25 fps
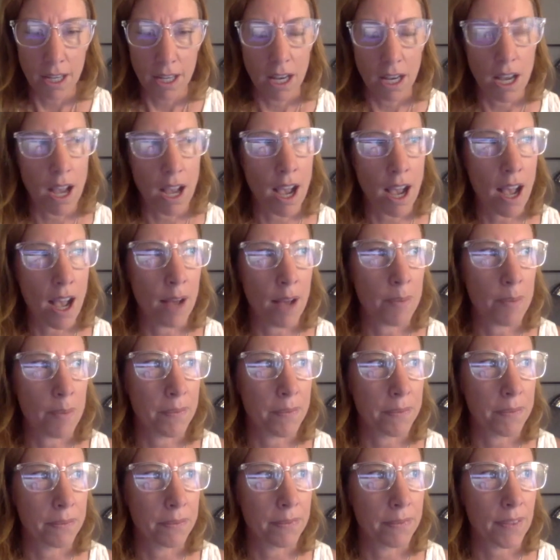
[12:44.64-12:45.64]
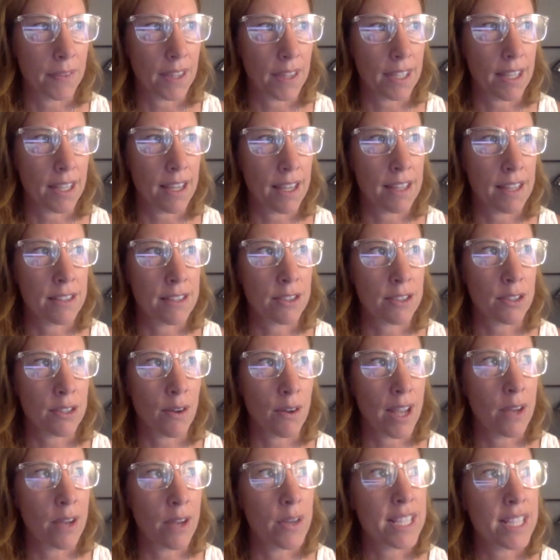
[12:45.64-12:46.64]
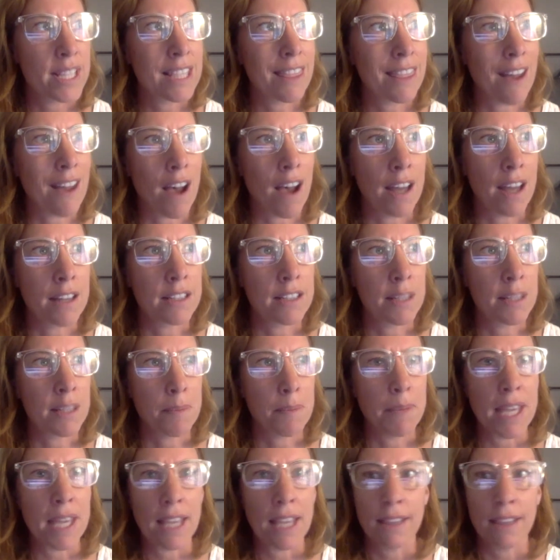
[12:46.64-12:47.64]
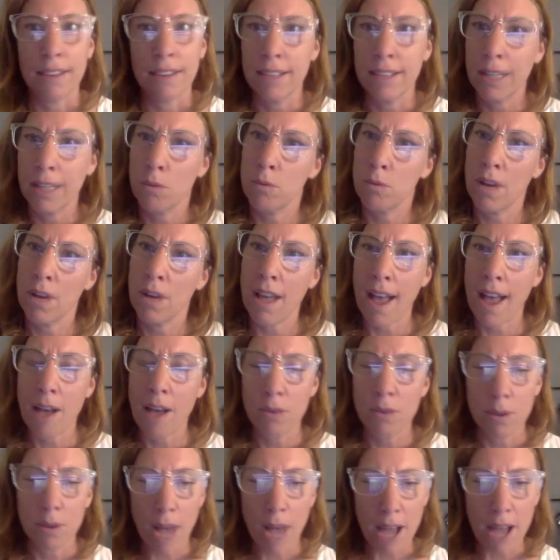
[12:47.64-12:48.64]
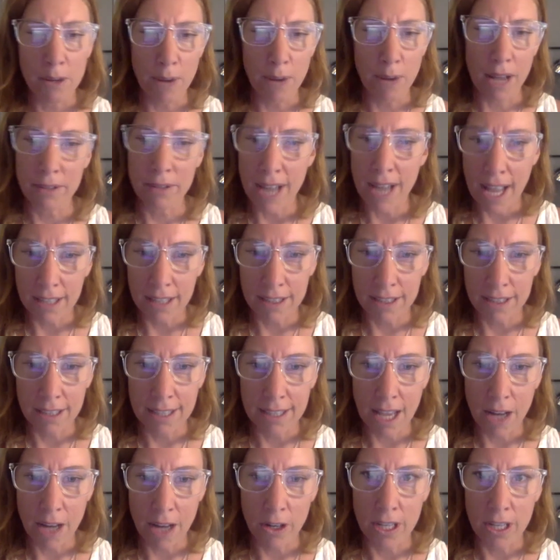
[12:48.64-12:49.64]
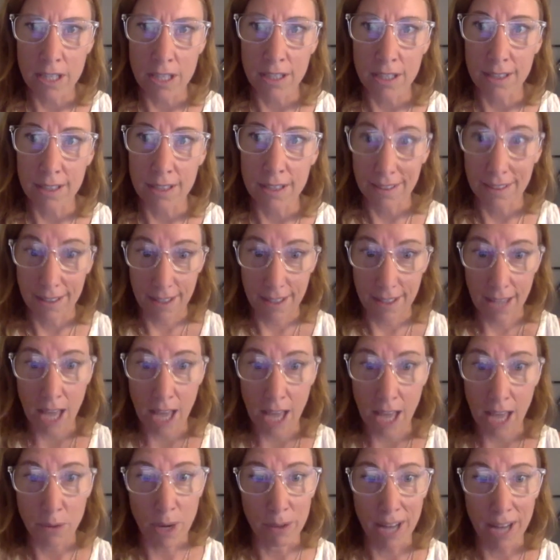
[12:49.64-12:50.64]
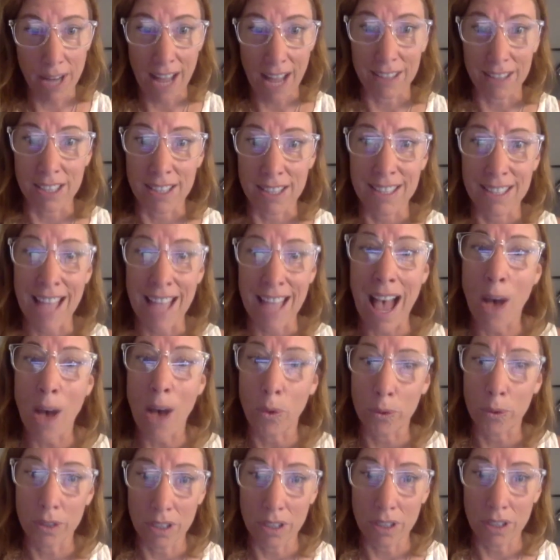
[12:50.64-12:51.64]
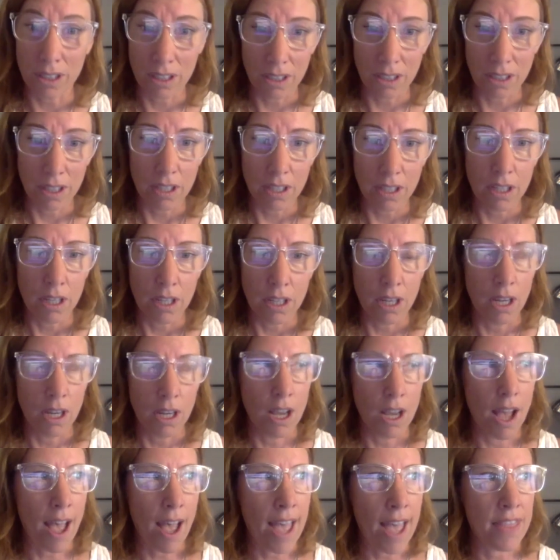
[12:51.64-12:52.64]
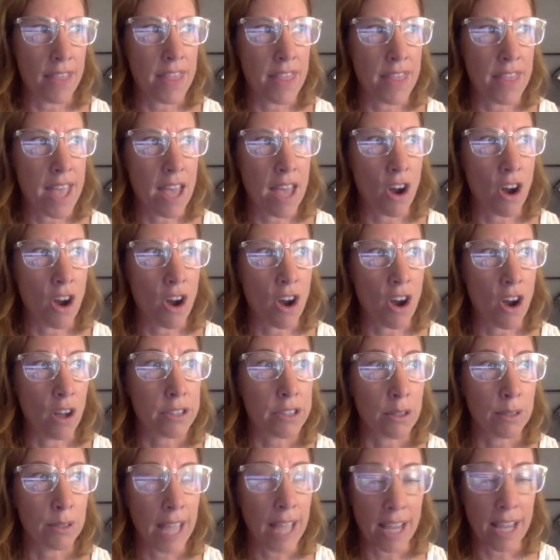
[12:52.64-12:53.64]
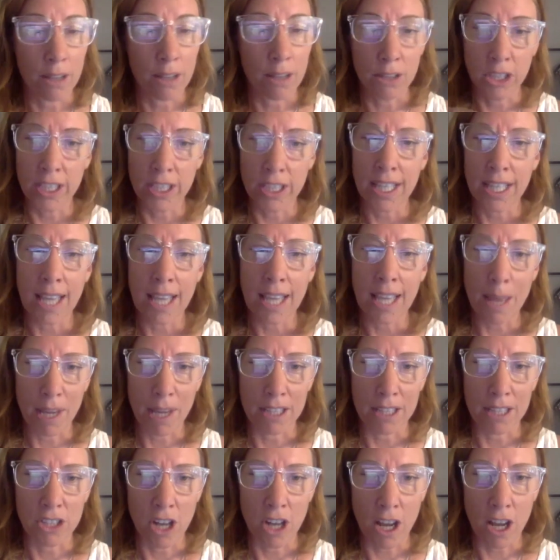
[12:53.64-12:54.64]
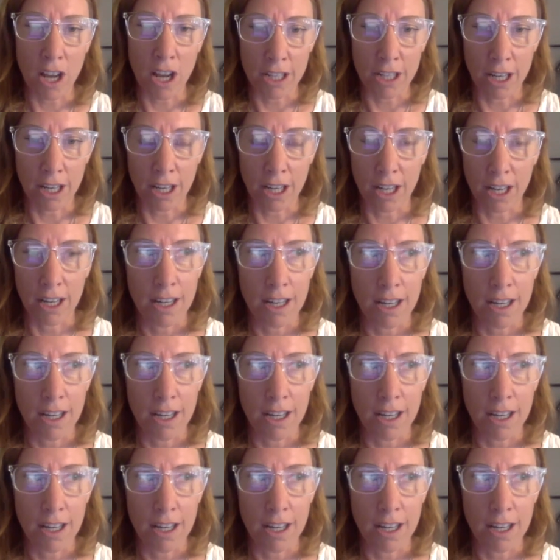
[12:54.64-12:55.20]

And so I always thought, to me, like, how do I react to sirens? How do I react to sound? And then also, like, looking at my daughter,